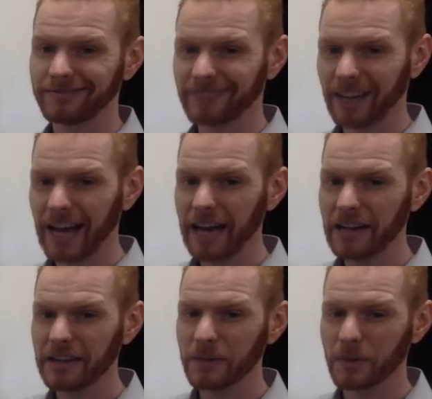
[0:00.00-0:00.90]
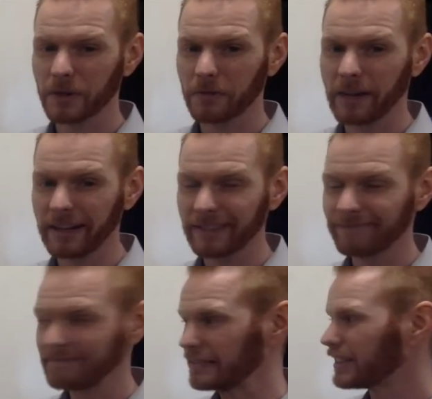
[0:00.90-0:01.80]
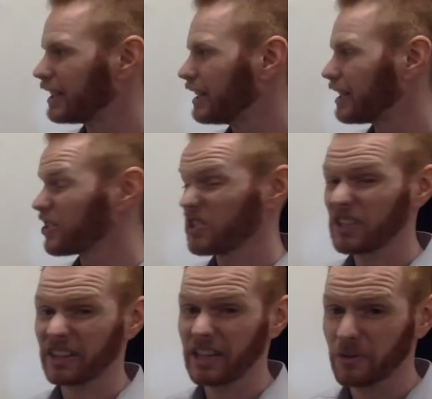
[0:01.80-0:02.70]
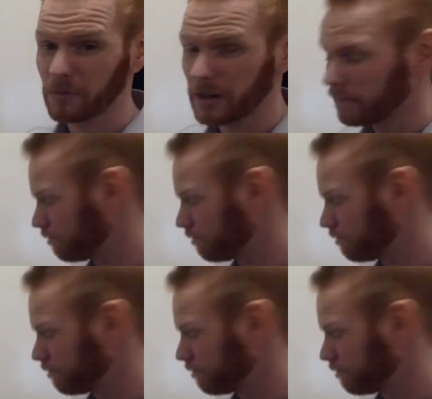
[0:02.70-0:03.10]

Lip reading: Now, how do you think we're going to write it? Just like the other problem.